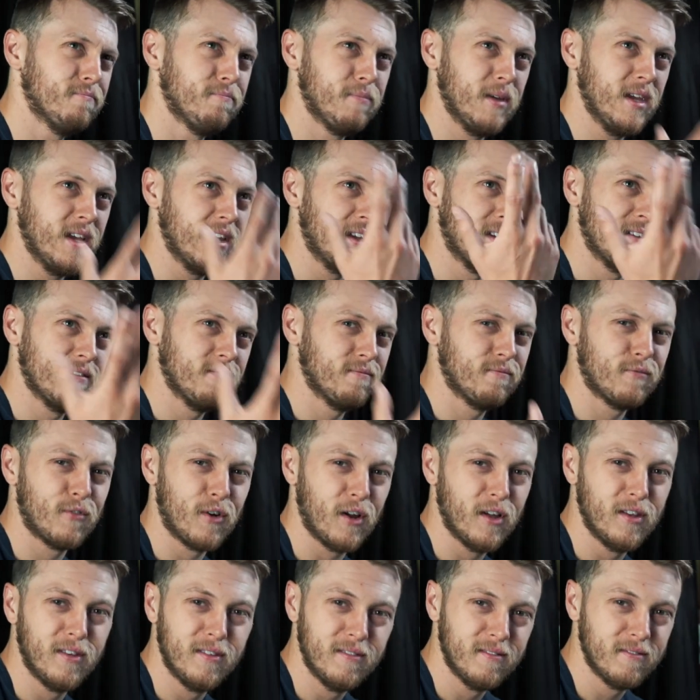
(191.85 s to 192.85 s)
big
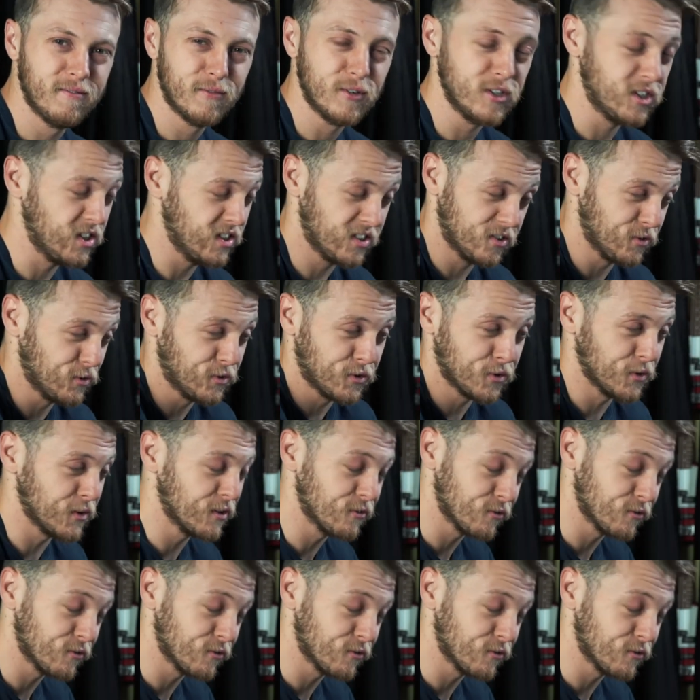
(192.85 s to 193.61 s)
run, which is also an